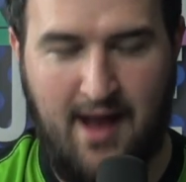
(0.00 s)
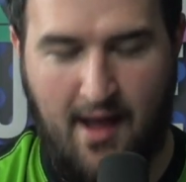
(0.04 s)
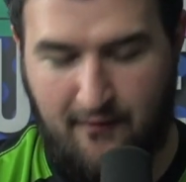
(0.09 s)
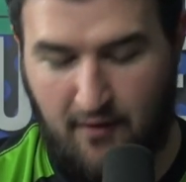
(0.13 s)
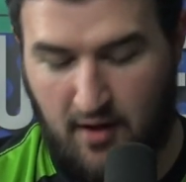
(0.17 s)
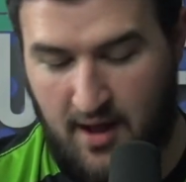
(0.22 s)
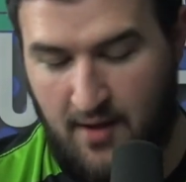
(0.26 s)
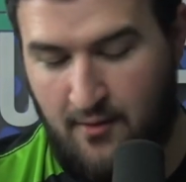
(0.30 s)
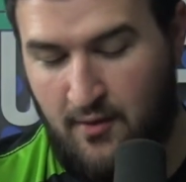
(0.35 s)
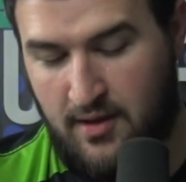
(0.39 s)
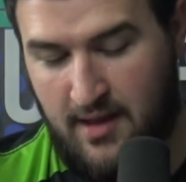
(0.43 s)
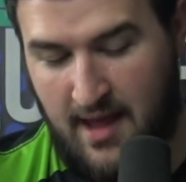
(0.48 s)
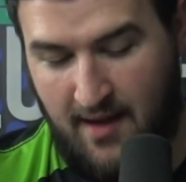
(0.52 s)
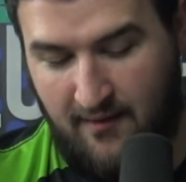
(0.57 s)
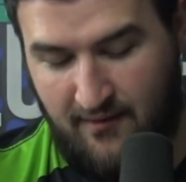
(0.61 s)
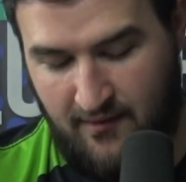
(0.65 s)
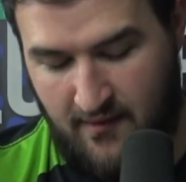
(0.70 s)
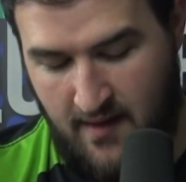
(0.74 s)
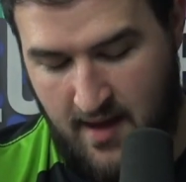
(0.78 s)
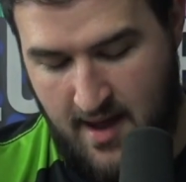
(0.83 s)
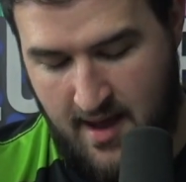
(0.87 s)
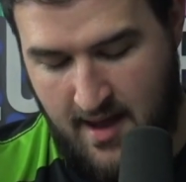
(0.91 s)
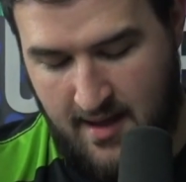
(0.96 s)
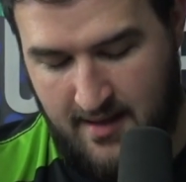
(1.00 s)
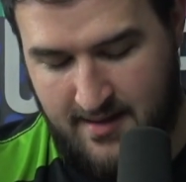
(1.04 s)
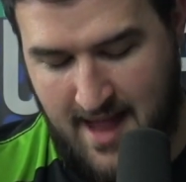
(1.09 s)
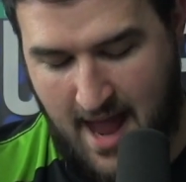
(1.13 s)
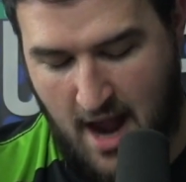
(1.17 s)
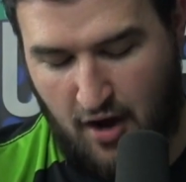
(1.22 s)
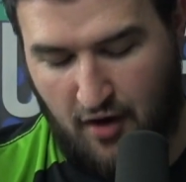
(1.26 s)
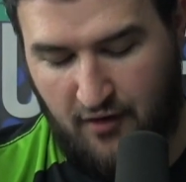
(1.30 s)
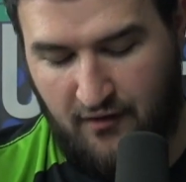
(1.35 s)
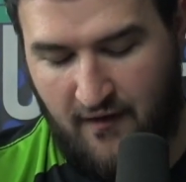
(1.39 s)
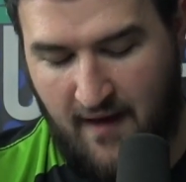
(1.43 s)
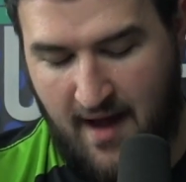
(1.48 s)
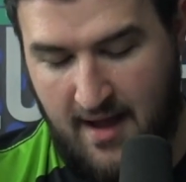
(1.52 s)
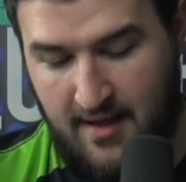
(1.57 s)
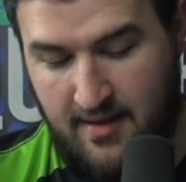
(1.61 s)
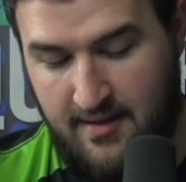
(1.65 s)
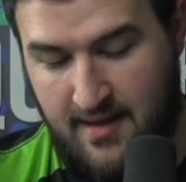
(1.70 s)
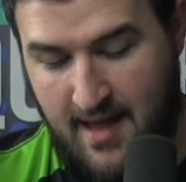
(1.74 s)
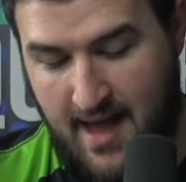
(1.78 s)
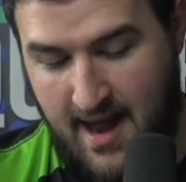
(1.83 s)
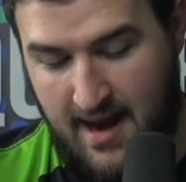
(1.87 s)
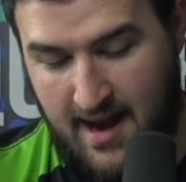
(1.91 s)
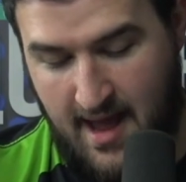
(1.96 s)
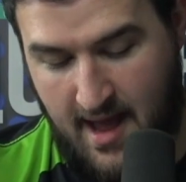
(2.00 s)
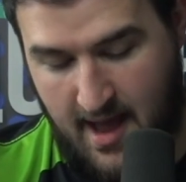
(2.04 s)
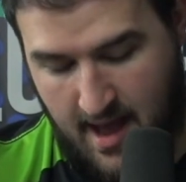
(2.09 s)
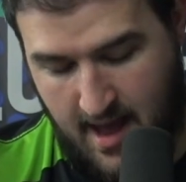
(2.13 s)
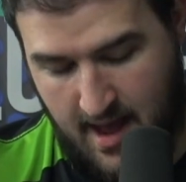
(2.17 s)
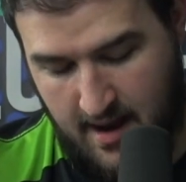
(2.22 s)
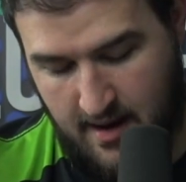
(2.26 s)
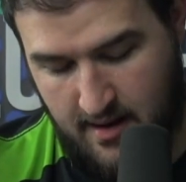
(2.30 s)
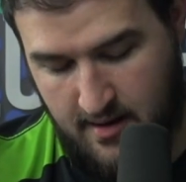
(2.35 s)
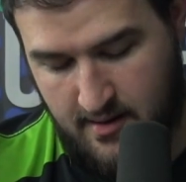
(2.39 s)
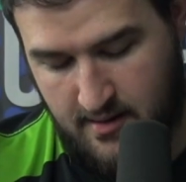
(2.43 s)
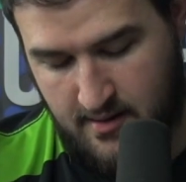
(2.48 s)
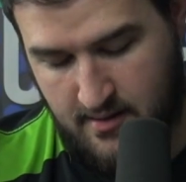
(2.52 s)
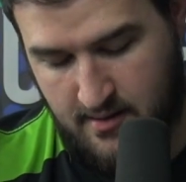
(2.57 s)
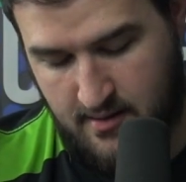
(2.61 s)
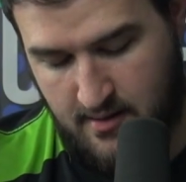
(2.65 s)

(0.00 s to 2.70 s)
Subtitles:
Definitely when they've sacrificed that